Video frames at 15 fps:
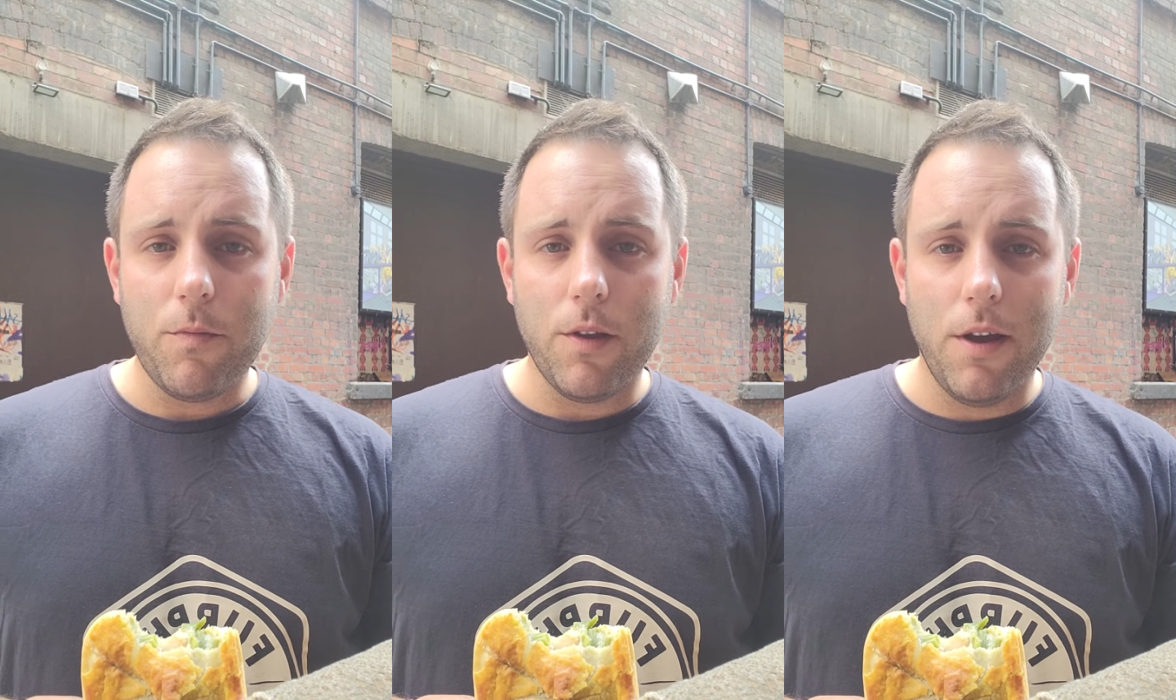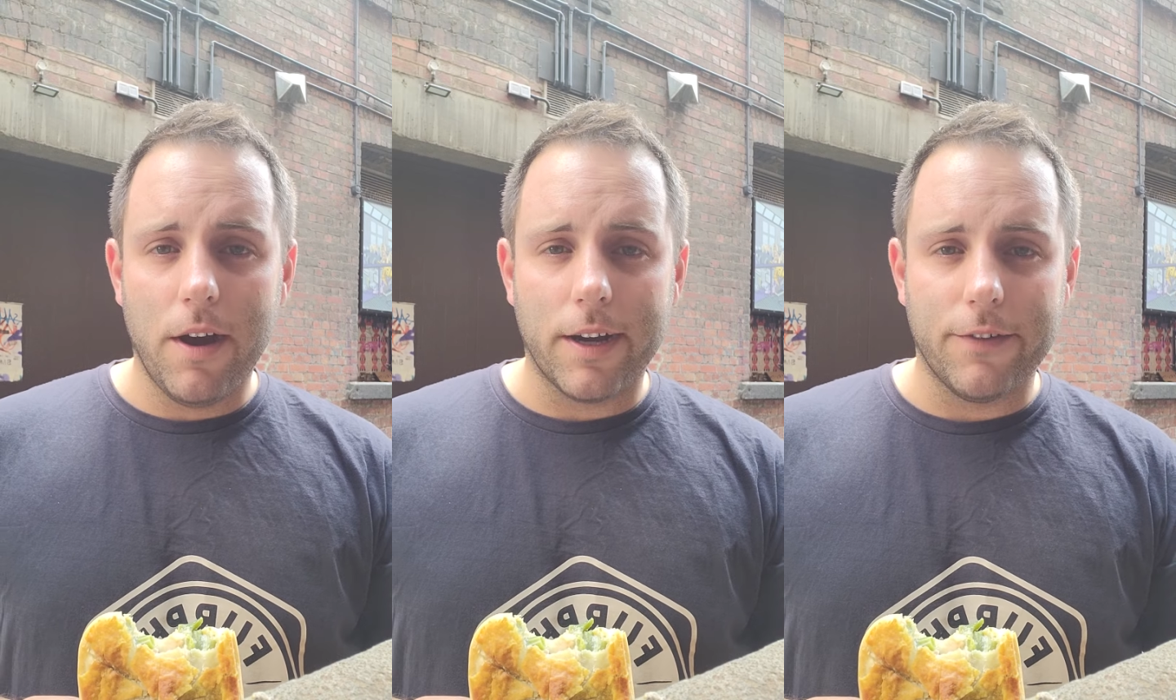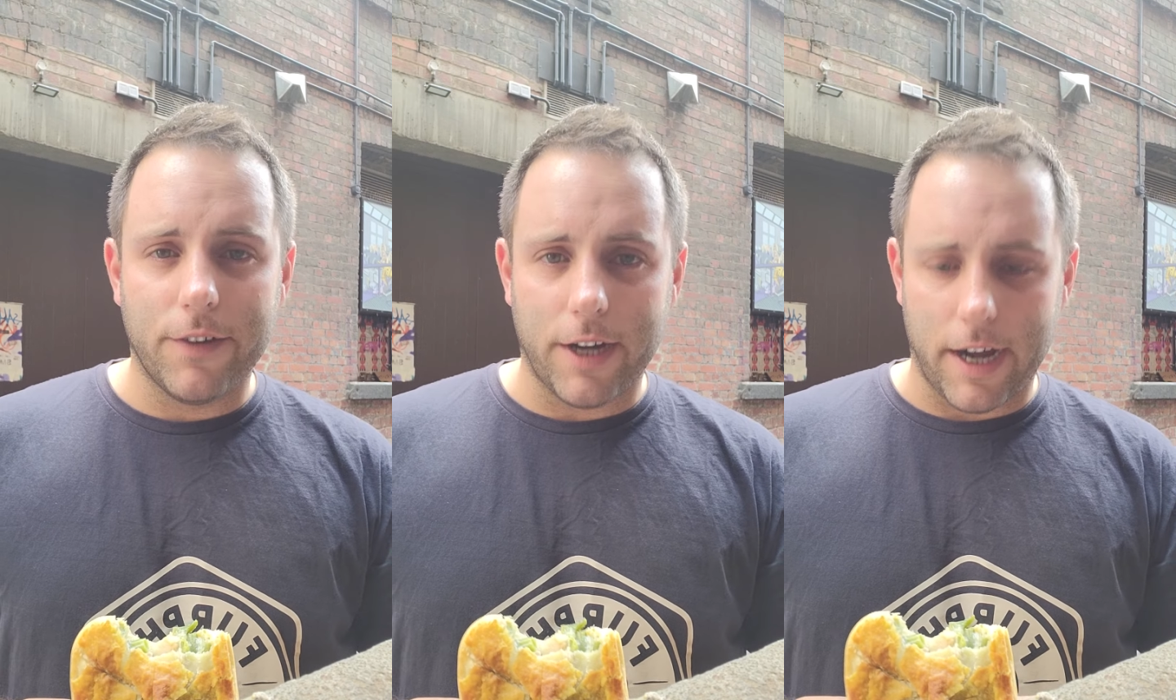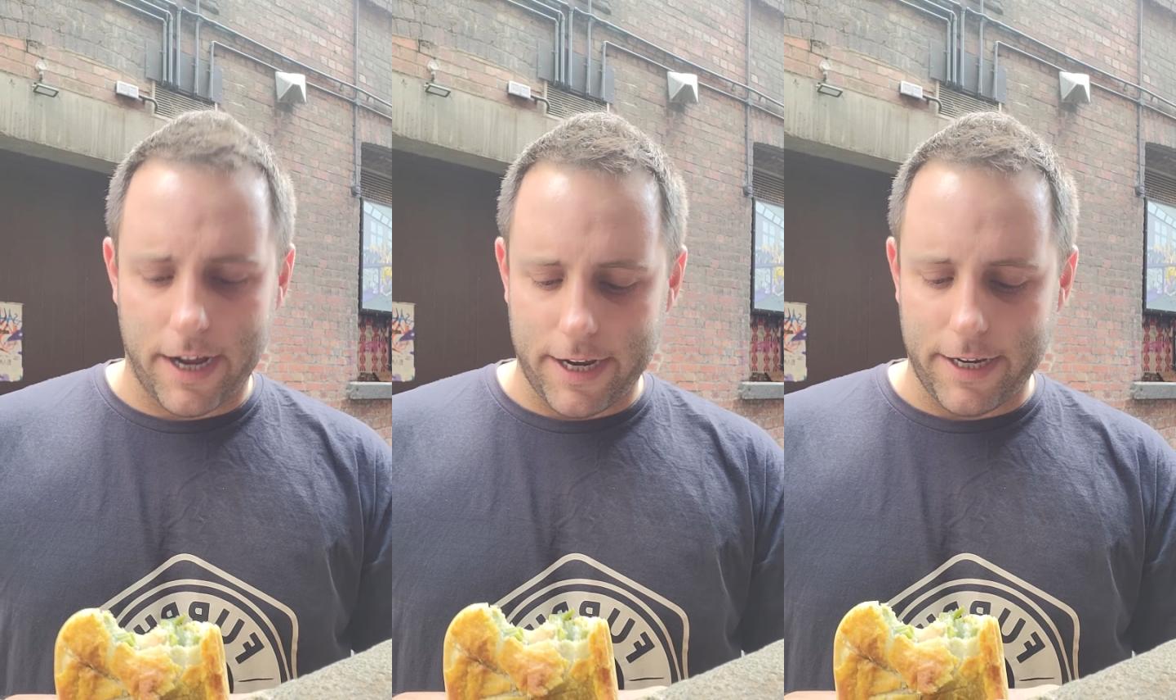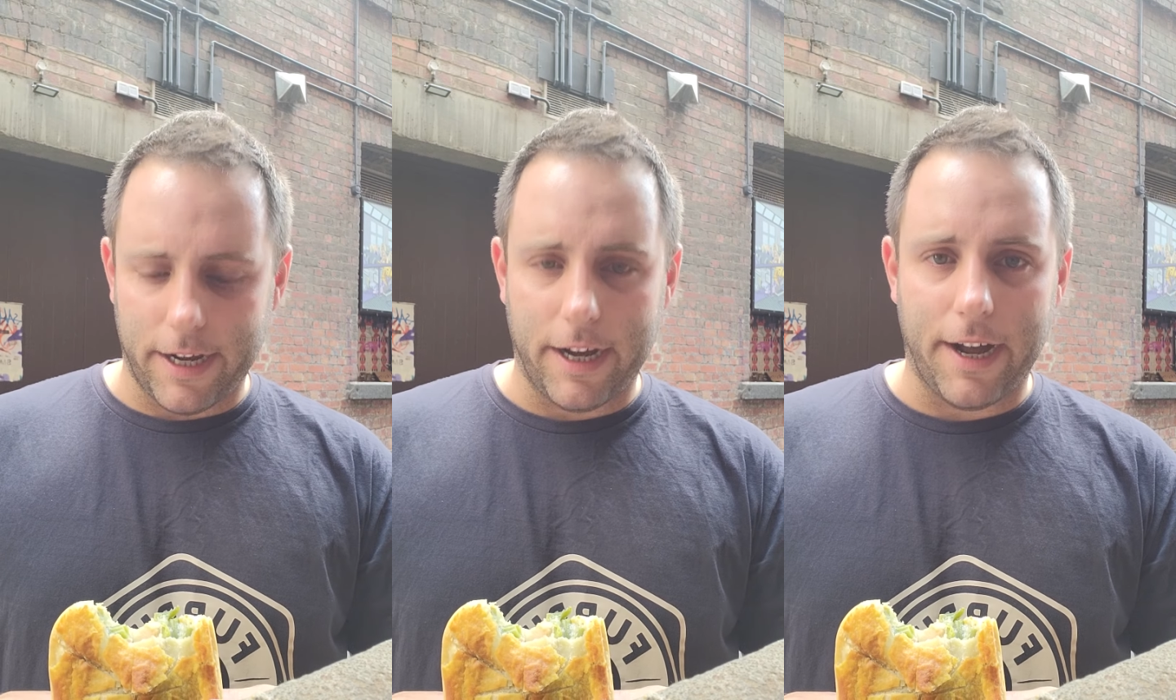I give it
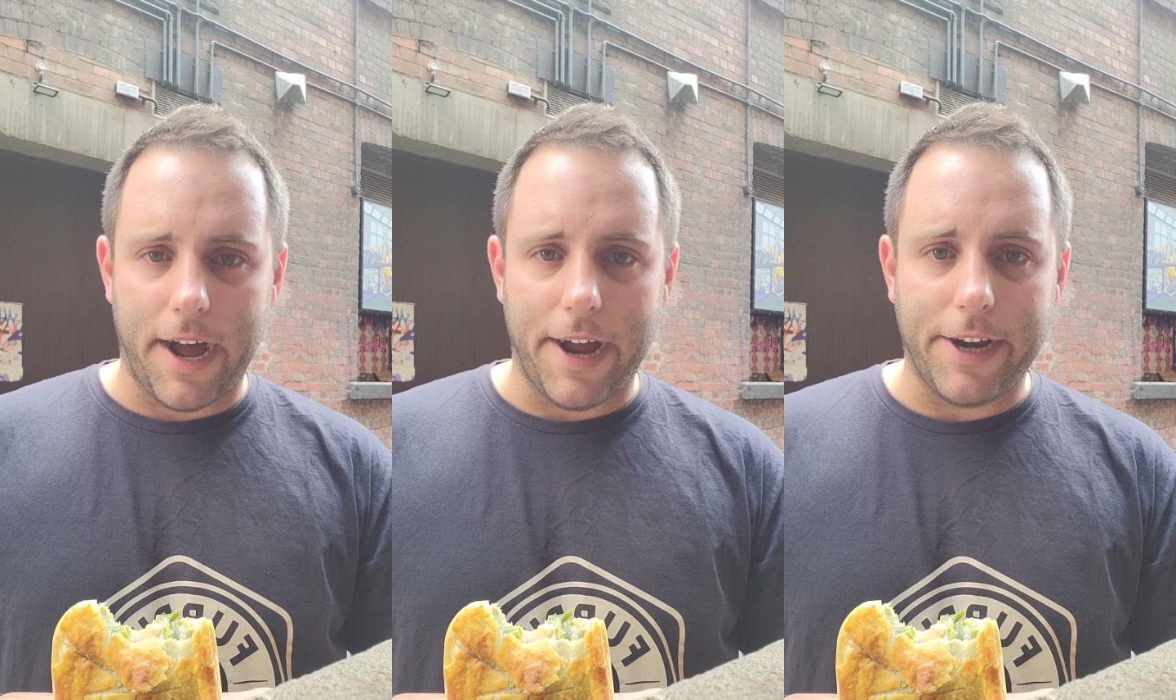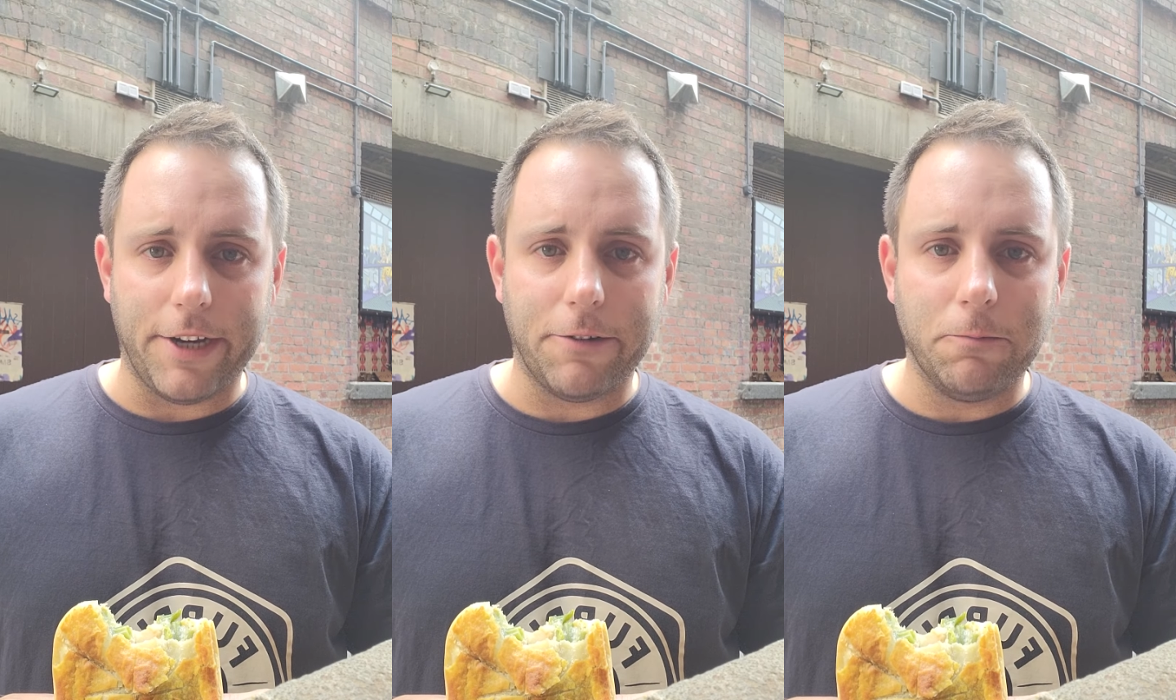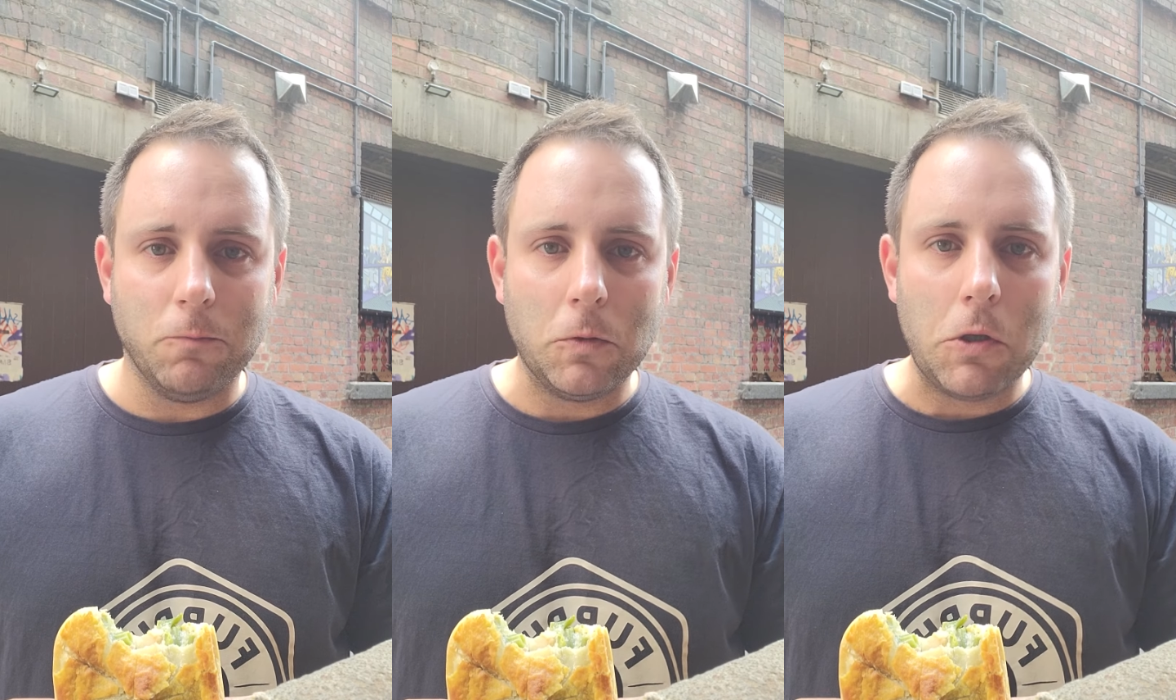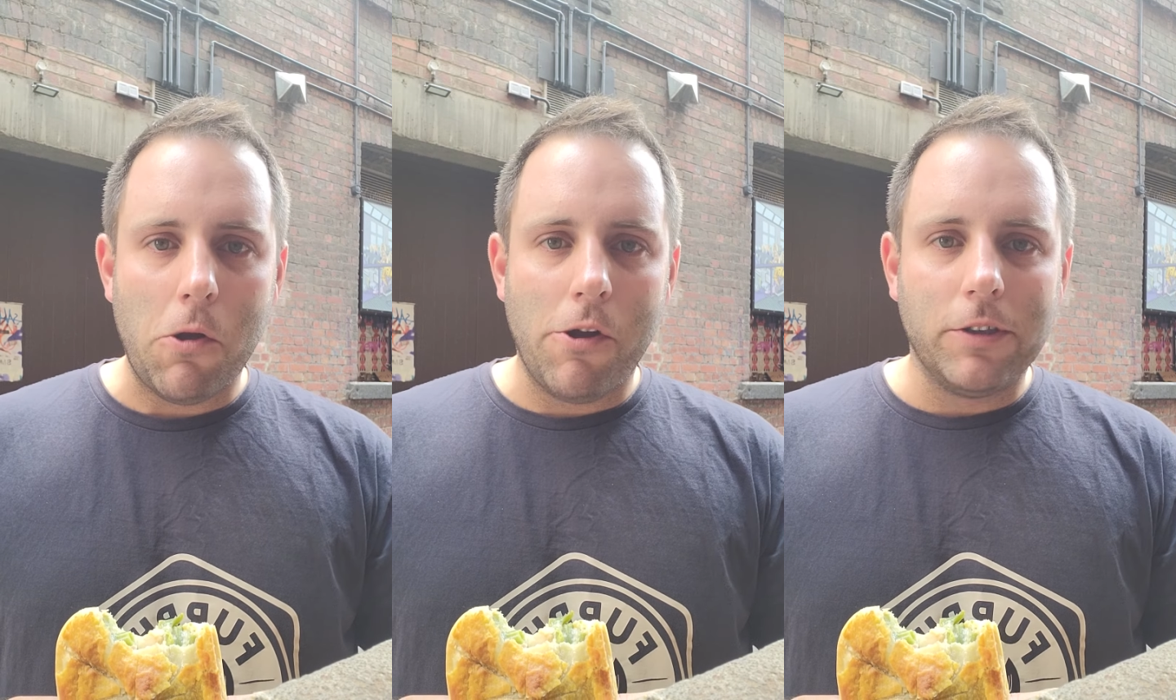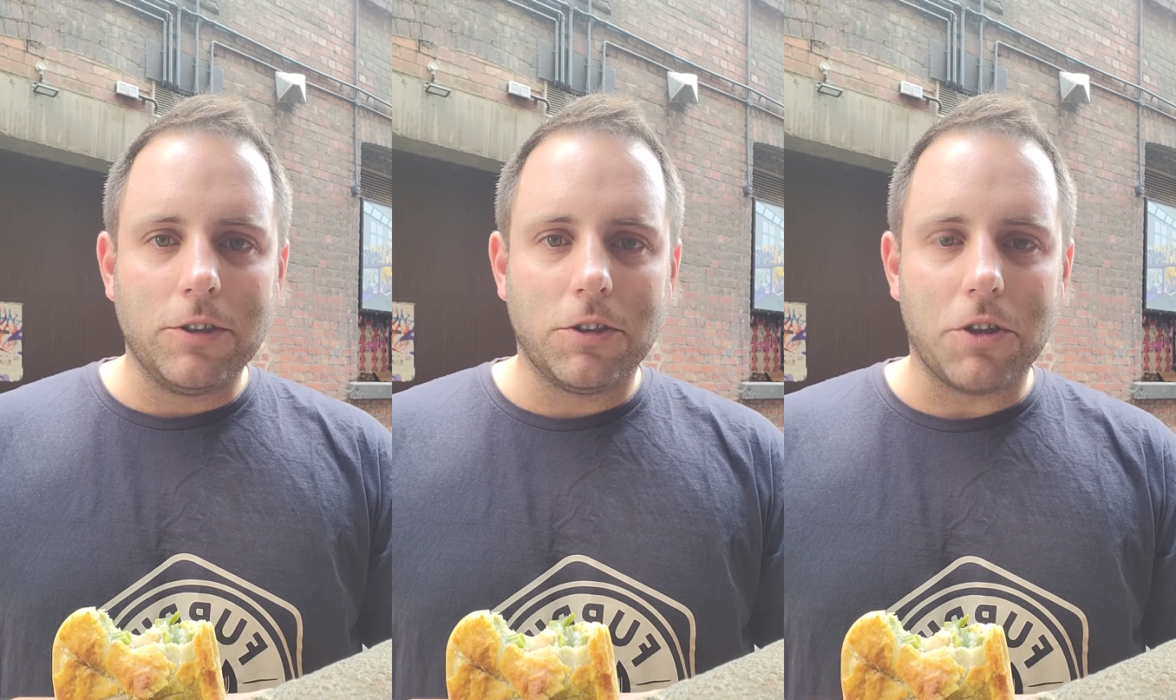a 8.